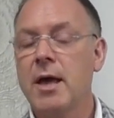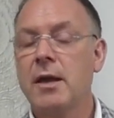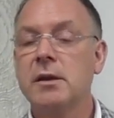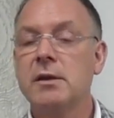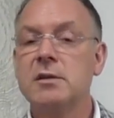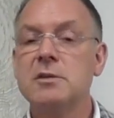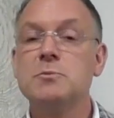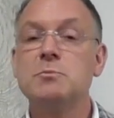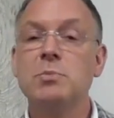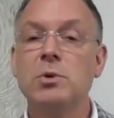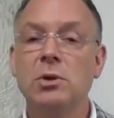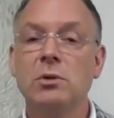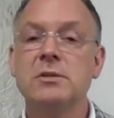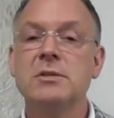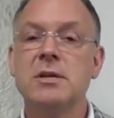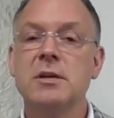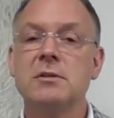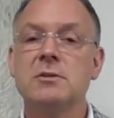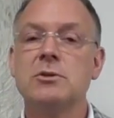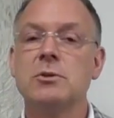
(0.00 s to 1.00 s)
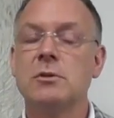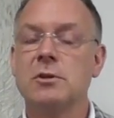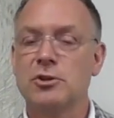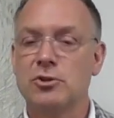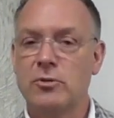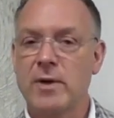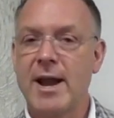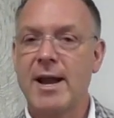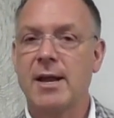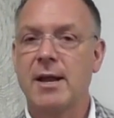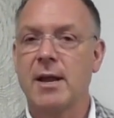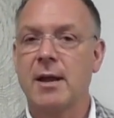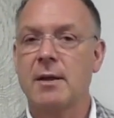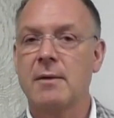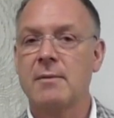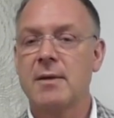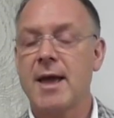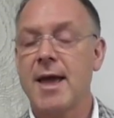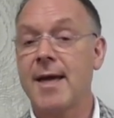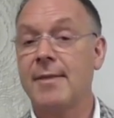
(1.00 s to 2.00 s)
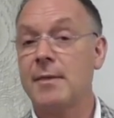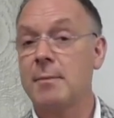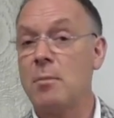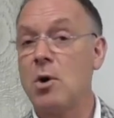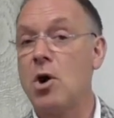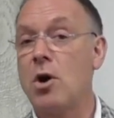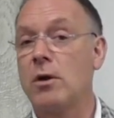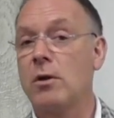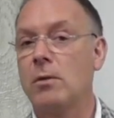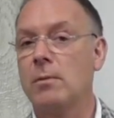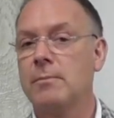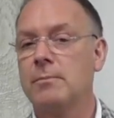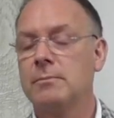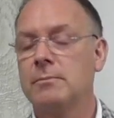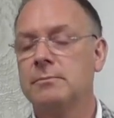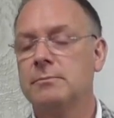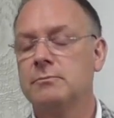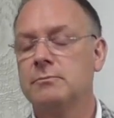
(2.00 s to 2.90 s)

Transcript: And it is built into the training and the model